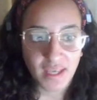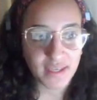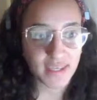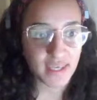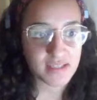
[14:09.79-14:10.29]

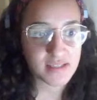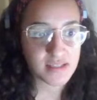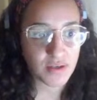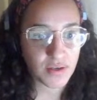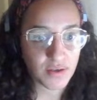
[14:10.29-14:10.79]
Okay,
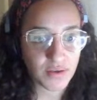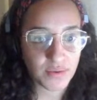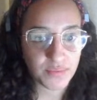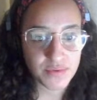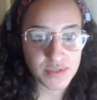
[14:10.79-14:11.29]

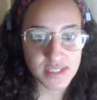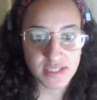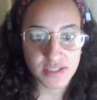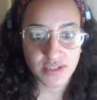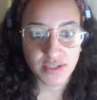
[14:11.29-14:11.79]
so we'll just literally